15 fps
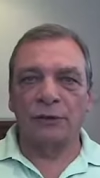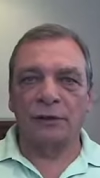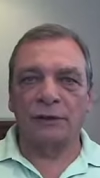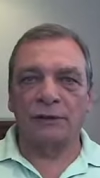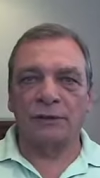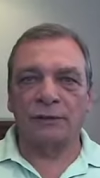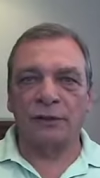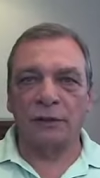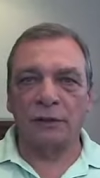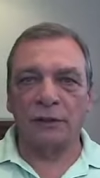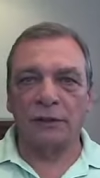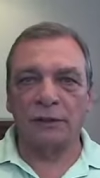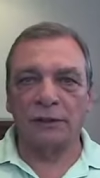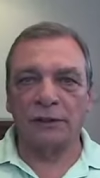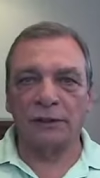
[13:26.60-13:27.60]
Just
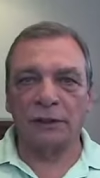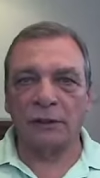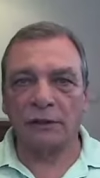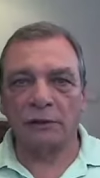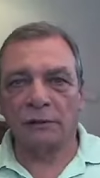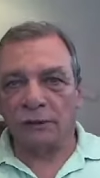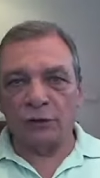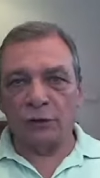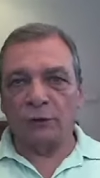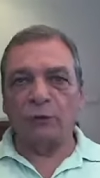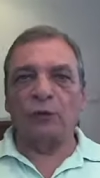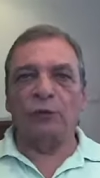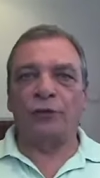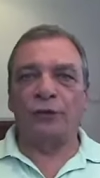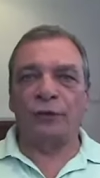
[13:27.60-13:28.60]
feel this energy
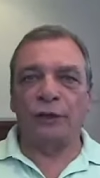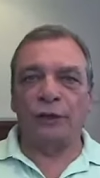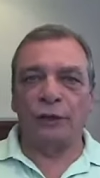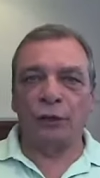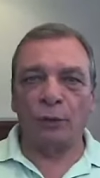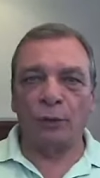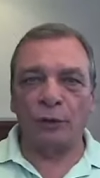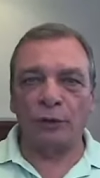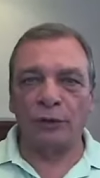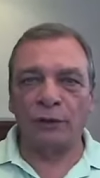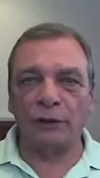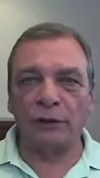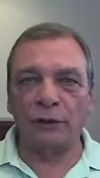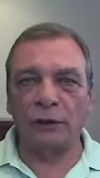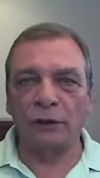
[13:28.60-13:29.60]
moving your
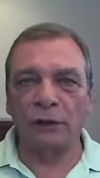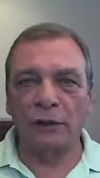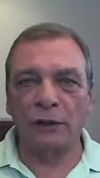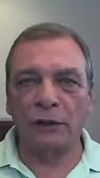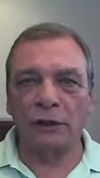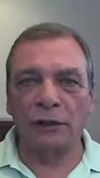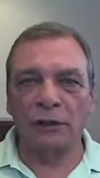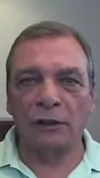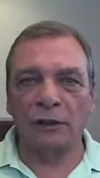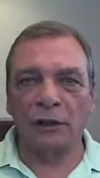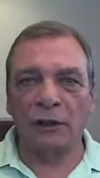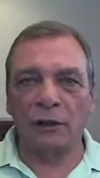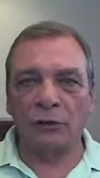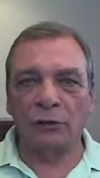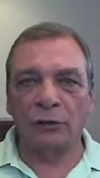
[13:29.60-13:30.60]
body.
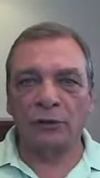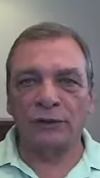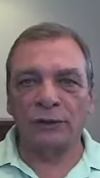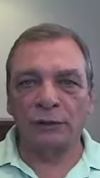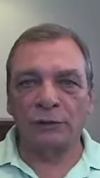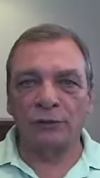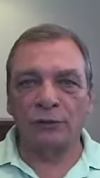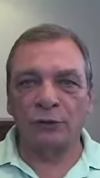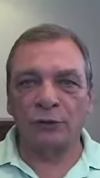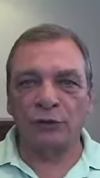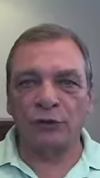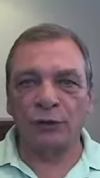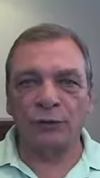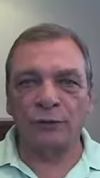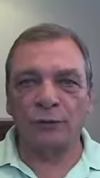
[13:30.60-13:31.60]
Allow yourself to
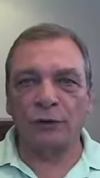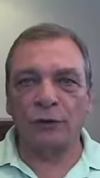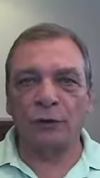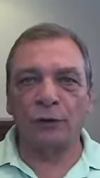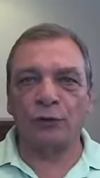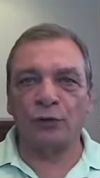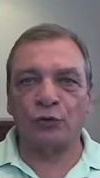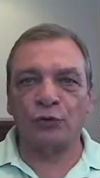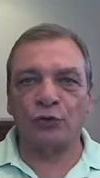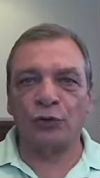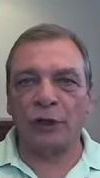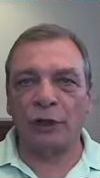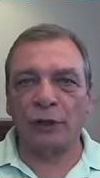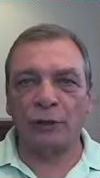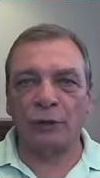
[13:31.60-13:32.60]
shiver or to
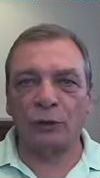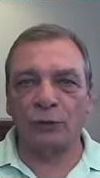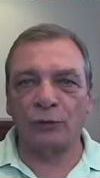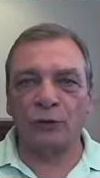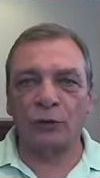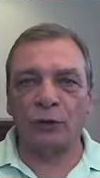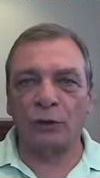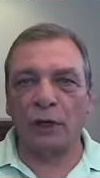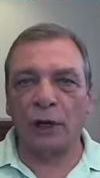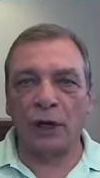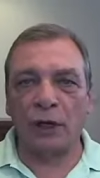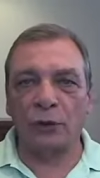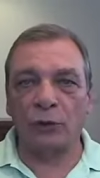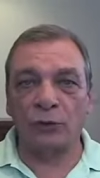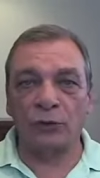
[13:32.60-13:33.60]
shake or to
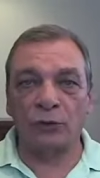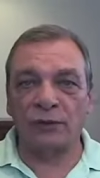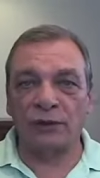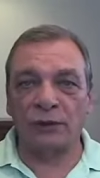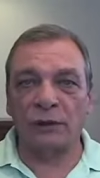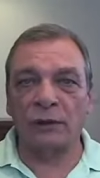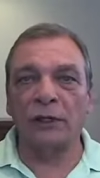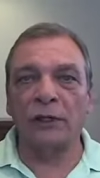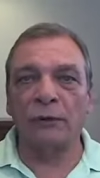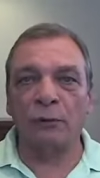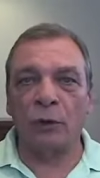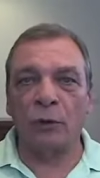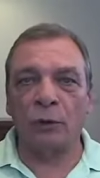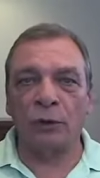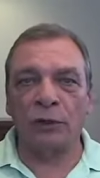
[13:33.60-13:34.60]
cry or to
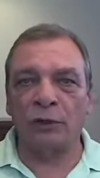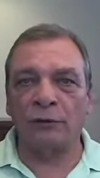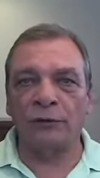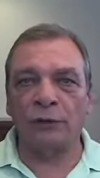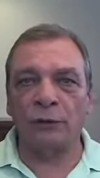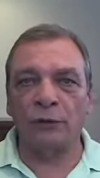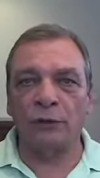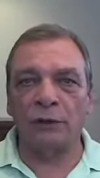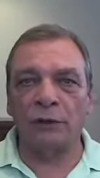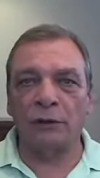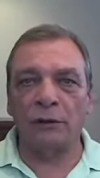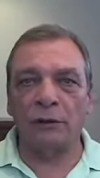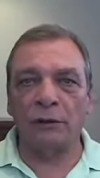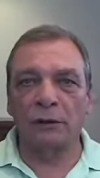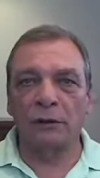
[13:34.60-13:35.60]
scream or whatever you
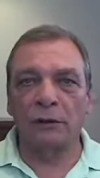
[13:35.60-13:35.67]
need.